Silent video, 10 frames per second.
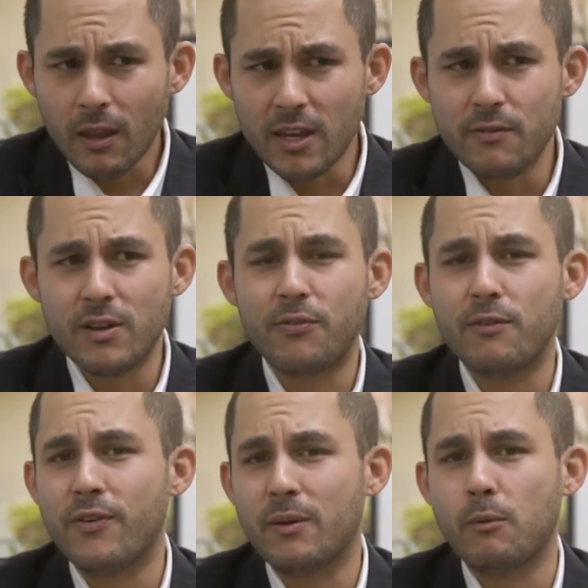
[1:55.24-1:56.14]
Even if the
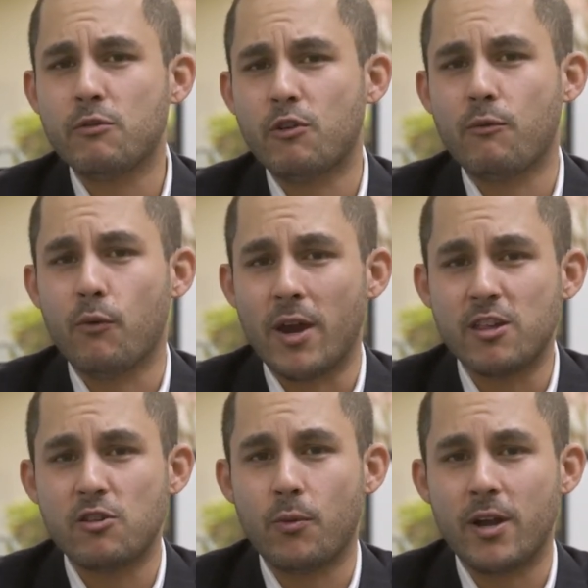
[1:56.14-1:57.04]
Federal Reserve
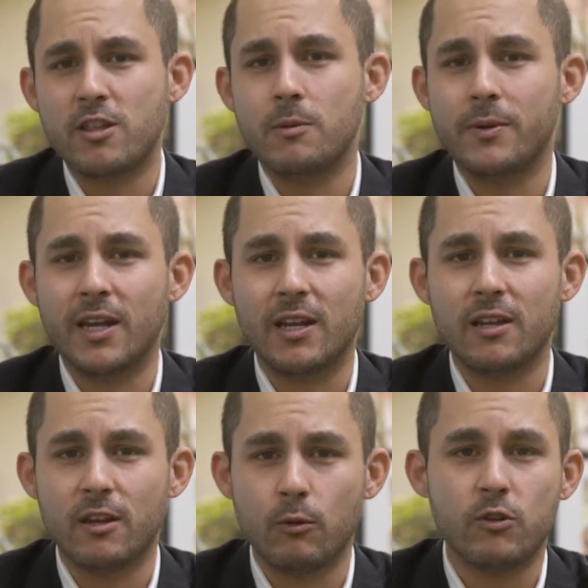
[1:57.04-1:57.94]
raises rates at the beginning
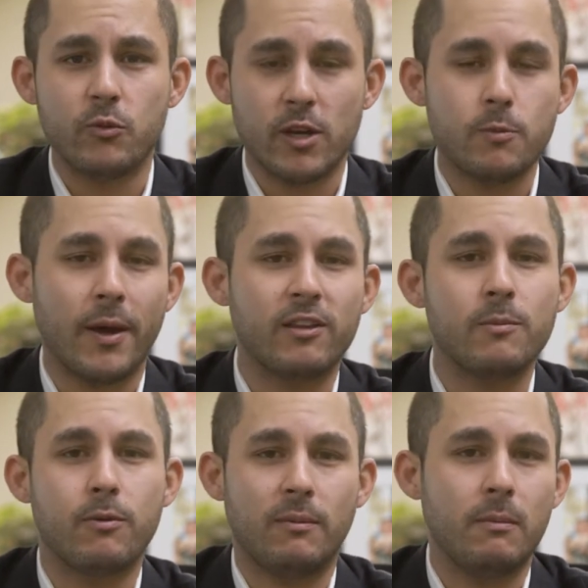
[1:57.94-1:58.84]
of the year, which we expect he
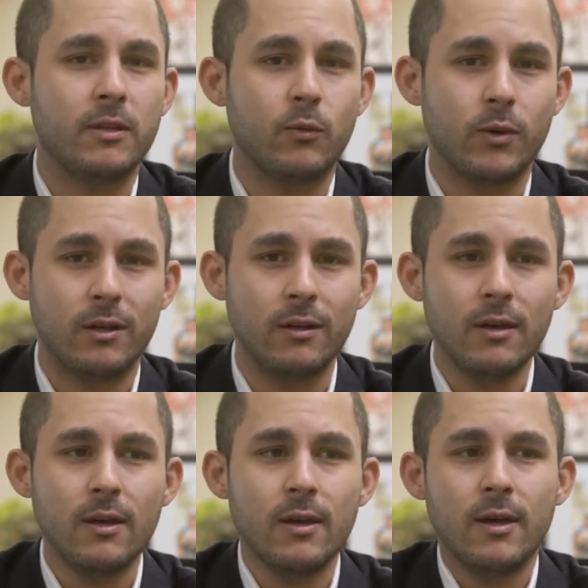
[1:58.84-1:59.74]
probably will,
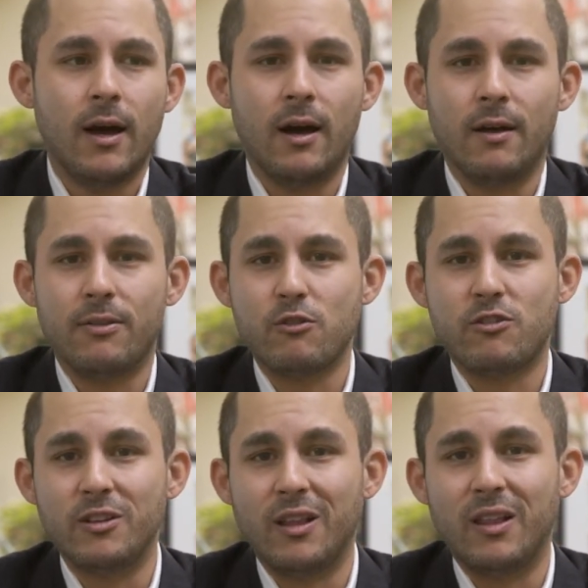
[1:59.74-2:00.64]
there's
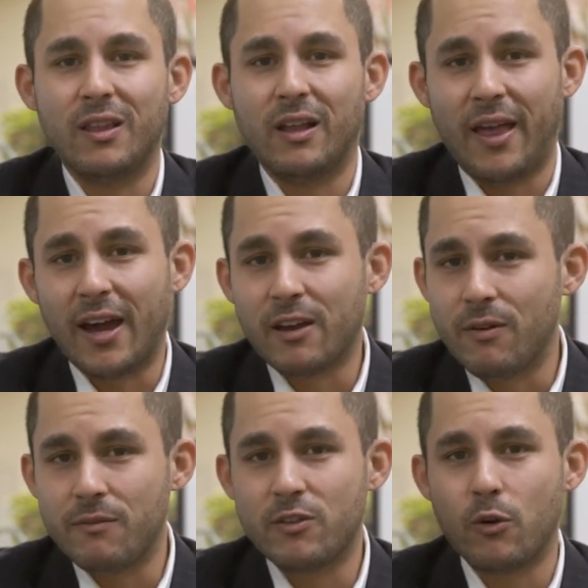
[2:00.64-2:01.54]
still a lack of
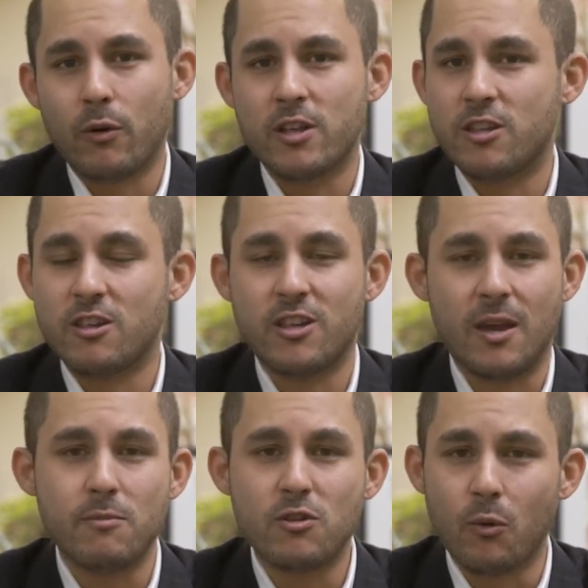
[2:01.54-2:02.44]
inventory. It's the
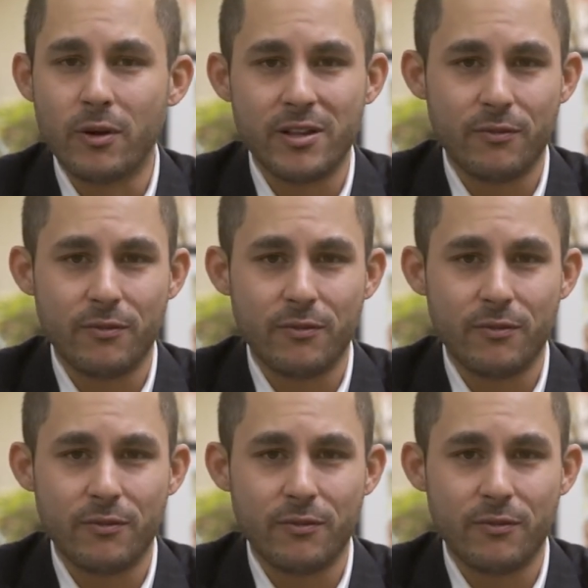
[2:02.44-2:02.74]
same story,